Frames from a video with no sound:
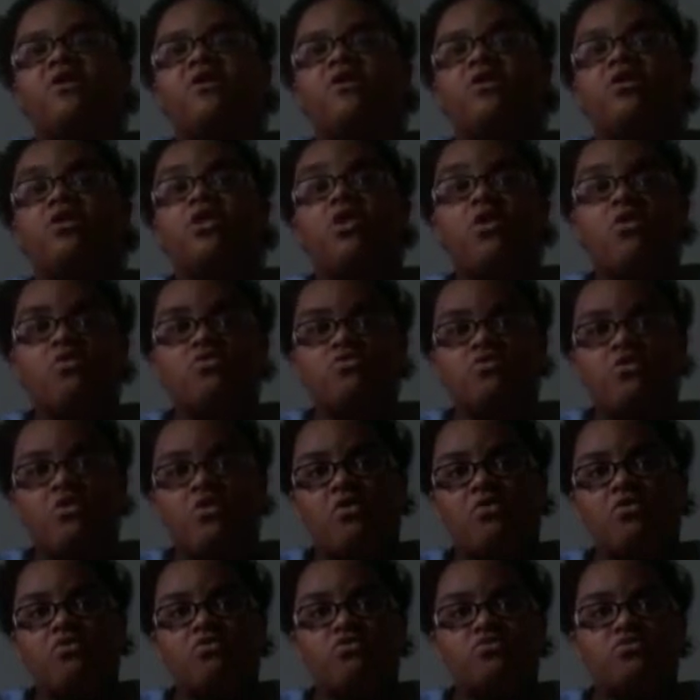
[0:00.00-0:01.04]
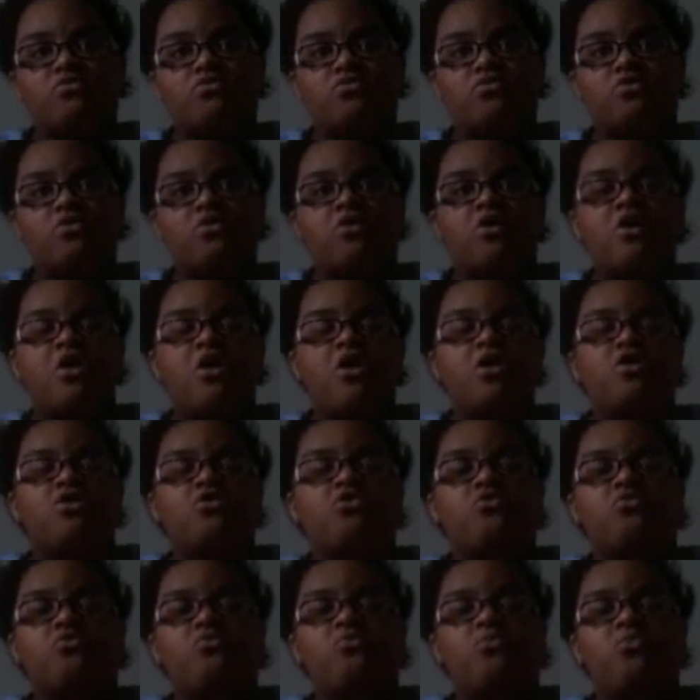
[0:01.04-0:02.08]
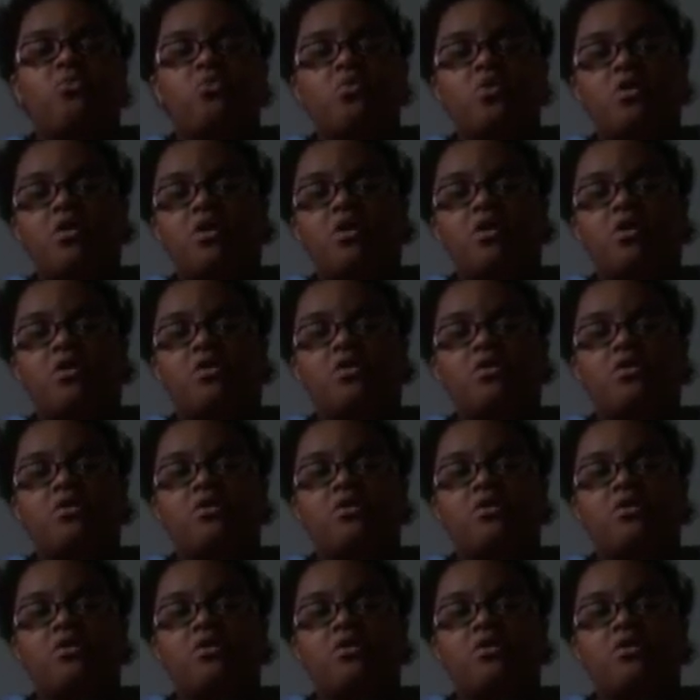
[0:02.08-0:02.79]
logos you want